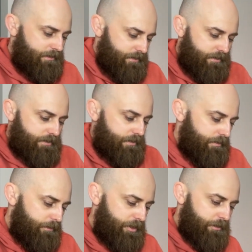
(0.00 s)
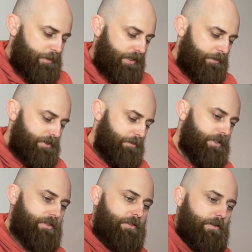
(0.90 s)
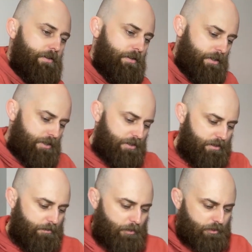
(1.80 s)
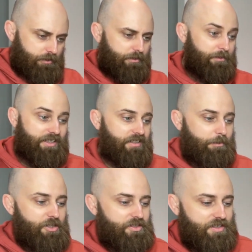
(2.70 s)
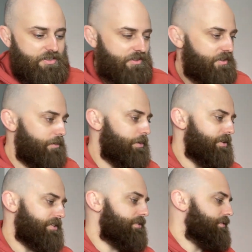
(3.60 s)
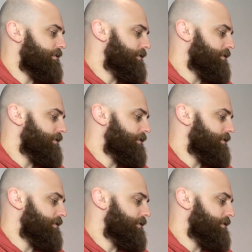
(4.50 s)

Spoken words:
So let me just pick up some of this moss. I'm going to end up using this entire box.